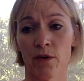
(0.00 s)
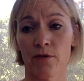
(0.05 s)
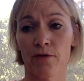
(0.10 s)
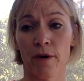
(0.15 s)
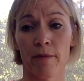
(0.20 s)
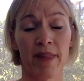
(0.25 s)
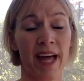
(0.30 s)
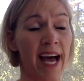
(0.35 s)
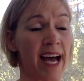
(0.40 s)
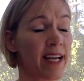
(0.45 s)

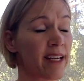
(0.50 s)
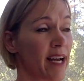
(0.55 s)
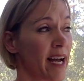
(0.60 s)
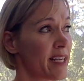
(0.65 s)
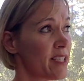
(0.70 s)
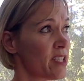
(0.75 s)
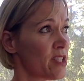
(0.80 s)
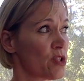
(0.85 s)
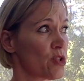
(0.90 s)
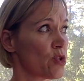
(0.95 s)
from that,
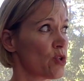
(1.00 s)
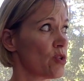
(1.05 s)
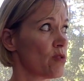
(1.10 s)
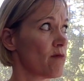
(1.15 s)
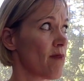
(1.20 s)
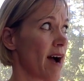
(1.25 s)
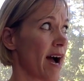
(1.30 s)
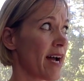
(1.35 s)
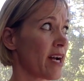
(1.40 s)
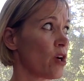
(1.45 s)
I
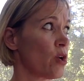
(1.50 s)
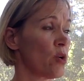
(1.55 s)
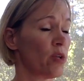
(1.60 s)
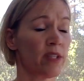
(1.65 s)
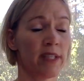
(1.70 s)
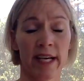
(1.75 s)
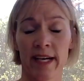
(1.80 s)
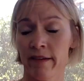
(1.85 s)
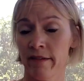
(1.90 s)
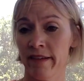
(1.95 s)
go to
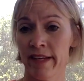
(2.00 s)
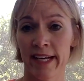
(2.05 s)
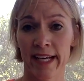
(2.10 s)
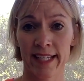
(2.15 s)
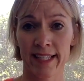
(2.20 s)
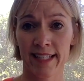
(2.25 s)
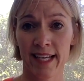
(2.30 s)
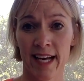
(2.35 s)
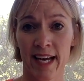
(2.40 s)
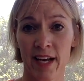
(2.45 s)
town the
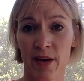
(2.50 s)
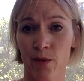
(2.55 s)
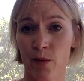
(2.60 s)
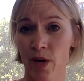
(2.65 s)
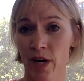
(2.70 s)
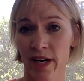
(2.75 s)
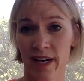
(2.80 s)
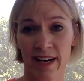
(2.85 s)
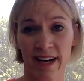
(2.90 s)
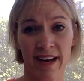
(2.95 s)
next day
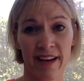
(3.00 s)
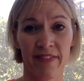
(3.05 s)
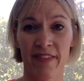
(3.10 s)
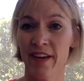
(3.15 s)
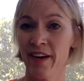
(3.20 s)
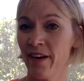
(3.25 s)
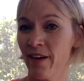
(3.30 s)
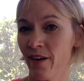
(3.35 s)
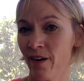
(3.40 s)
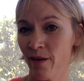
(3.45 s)
working on
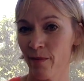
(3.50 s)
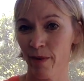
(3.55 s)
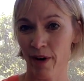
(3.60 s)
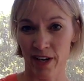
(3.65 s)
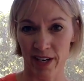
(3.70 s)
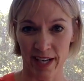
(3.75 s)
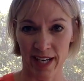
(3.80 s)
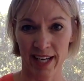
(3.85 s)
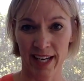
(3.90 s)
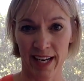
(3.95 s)
their
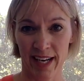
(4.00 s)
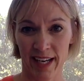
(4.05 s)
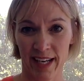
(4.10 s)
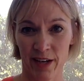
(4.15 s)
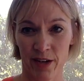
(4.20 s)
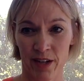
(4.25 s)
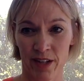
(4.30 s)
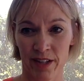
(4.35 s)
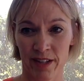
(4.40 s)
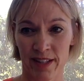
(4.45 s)
party, getting
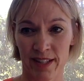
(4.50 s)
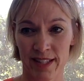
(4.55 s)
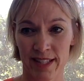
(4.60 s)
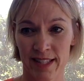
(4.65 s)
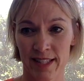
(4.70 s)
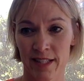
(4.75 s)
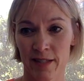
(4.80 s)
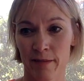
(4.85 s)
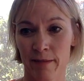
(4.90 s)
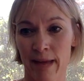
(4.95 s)
it all in the
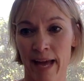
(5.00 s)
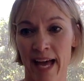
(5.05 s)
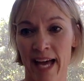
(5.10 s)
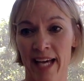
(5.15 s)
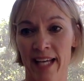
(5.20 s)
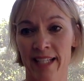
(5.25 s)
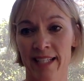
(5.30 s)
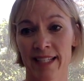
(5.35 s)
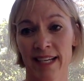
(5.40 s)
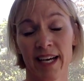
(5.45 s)
system
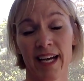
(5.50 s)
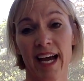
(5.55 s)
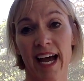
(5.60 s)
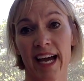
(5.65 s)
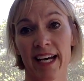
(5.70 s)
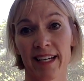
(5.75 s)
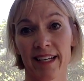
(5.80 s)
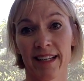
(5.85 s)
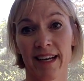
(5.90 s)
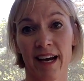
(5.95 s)
and
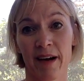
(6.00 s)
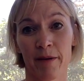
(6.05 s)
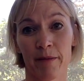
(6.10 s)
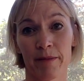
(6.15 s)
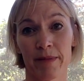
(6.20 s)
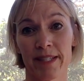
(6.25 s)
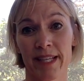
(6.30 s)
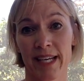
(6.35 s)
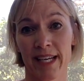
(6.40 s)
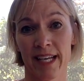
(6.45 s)

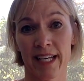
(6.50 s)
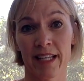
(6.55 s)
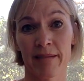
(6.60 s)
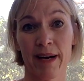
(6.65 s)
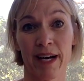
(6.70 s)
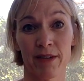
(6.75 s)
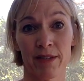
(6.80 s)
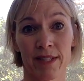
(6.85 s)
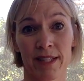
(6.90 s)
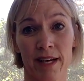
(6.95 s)
sending them
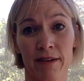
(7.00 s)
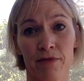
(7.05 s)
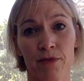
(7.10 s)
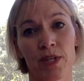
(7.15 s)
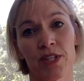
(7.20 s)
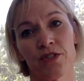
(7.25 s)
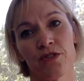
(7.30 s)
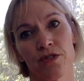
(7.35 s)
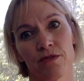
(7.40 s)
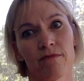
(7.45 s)
out stuff,
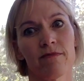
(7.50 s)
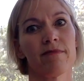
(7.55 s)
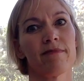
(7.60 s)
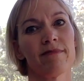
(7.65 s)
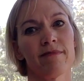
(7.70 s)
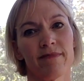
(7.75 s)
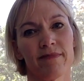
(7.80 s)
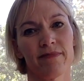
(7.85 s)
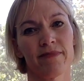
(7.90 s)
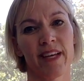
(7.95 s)
which
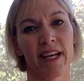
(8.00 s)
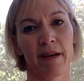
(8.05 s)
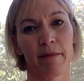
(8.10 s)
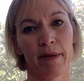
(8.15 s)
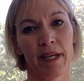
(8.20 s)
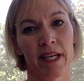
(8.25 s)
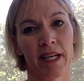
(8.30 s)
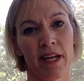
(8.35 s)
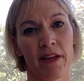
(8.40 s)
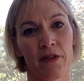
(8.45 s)
that'll
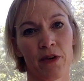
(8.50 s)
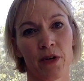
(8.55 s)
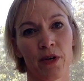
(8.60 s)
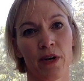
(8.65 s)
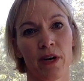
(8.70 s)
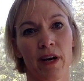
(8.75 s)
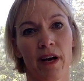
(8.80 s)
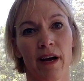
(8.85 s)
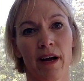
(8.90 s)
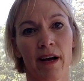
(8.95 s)
be another